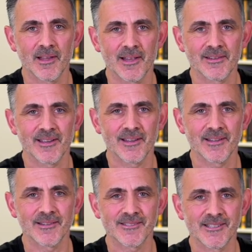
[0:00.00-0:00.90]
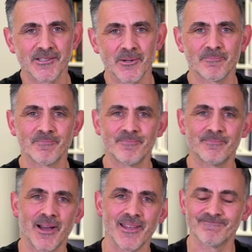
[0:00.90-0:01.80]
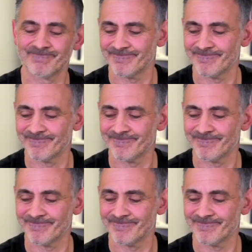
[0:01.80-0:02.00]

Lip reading: And see you soon. Bye.